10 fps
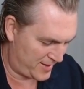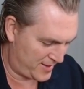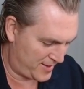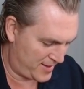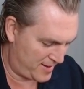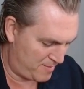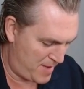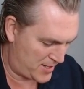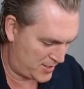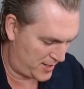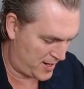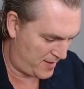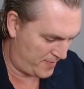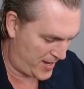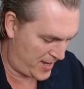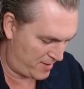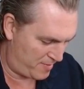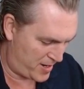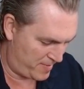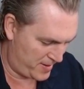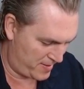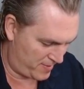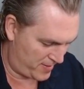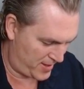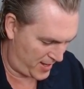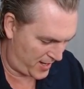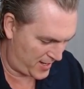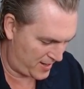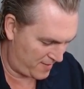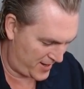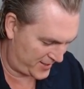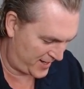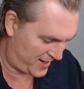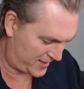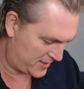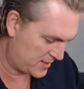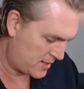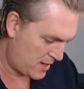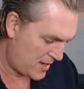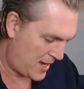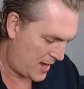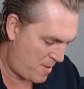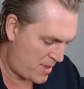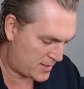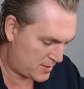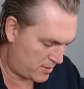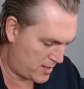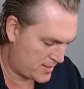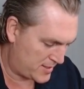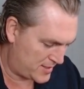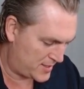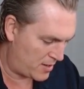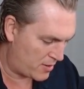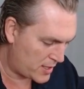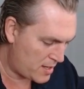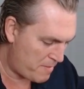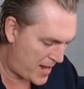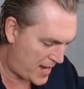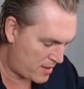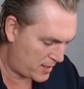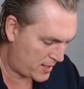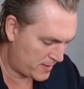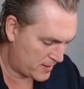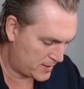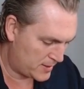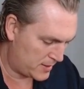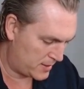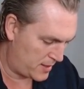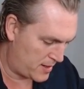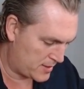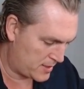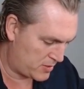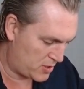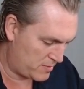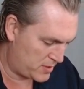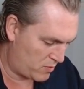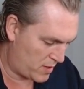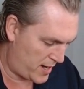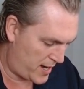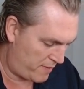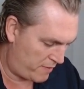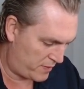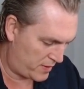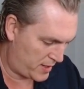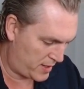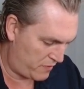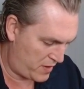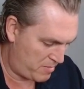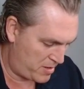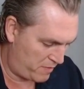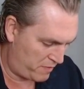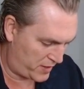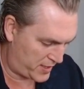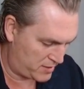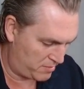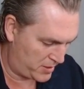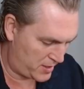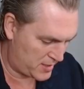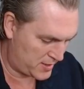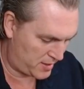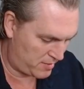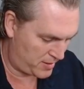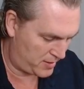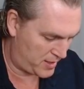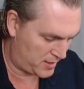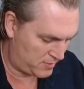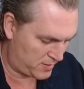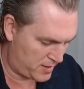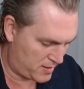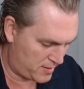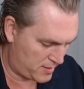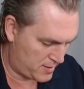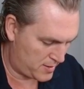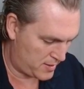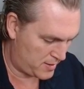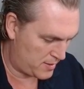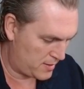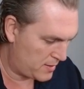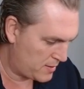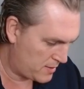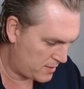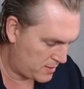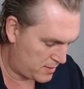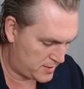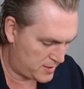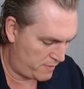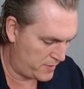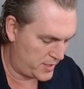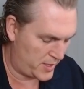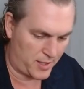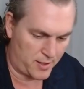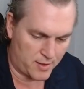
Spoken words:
that is matching up at the moment with any of our characters, but that's not necessarily a bad thing. You know, sometimes you want to have a fair bit of flexibility. Is it going to be the last one? 17.